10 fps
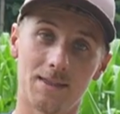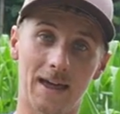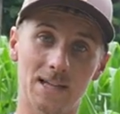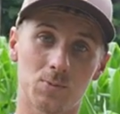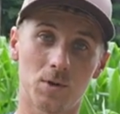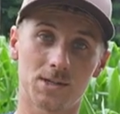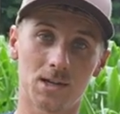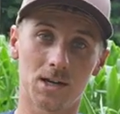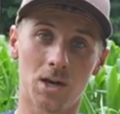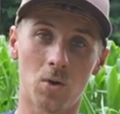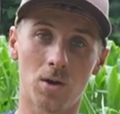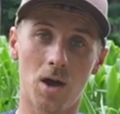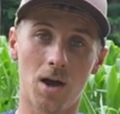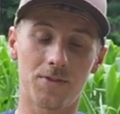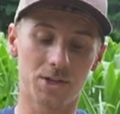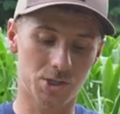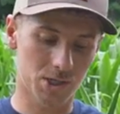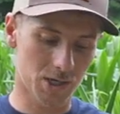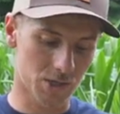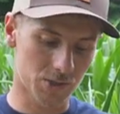that's what's going on this
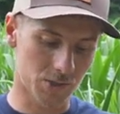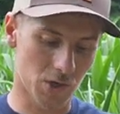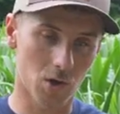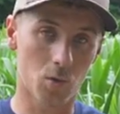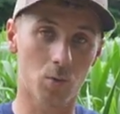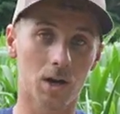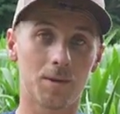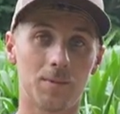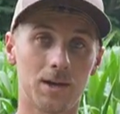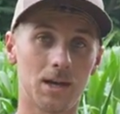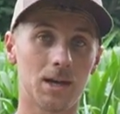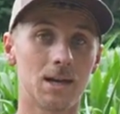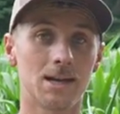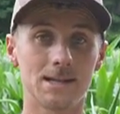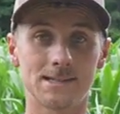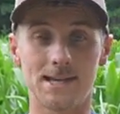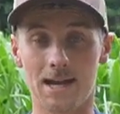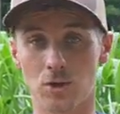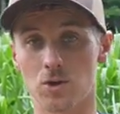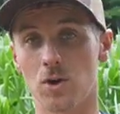year. So we're going to be
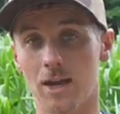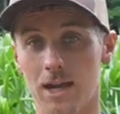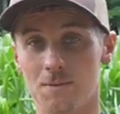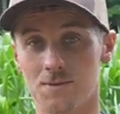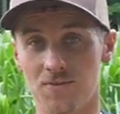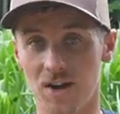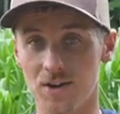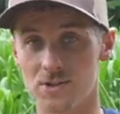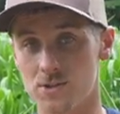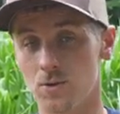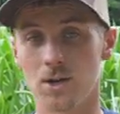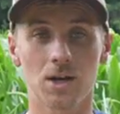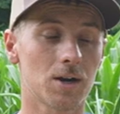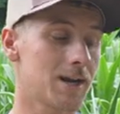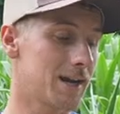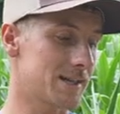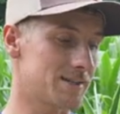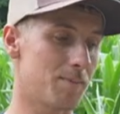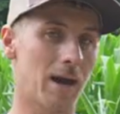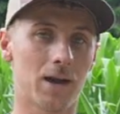setting trail cams very soon here. I got to get
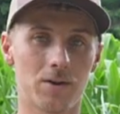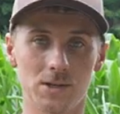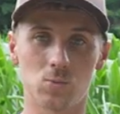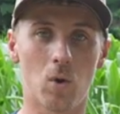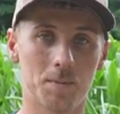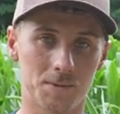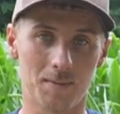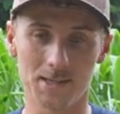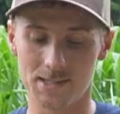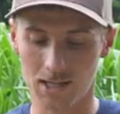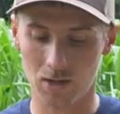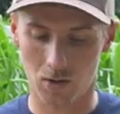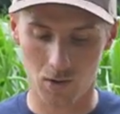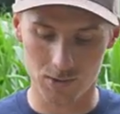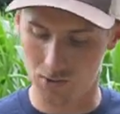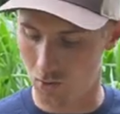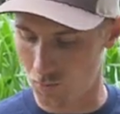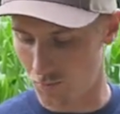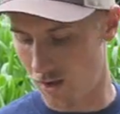some batteries, wipe some SD cards, the whole